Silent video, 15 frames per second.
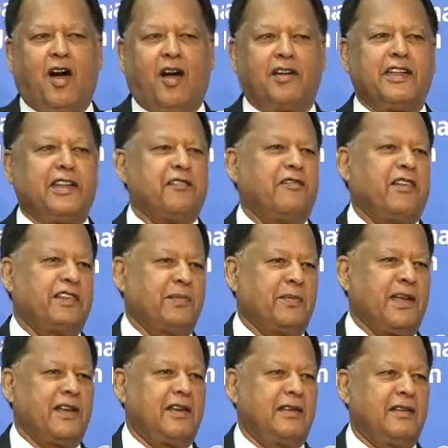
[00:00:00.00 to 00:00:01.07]
on
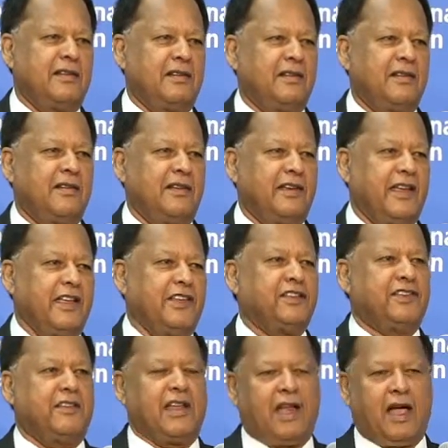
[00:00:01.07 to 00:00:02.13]
investment in
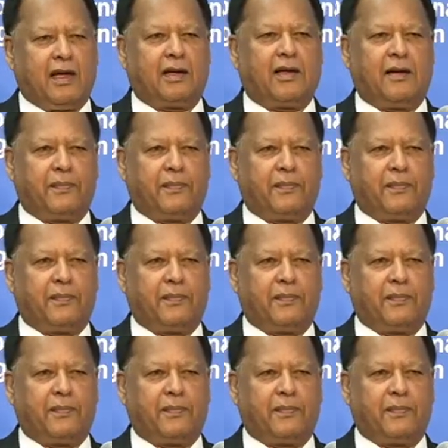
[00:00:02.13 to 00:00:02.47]
Sri Lanka.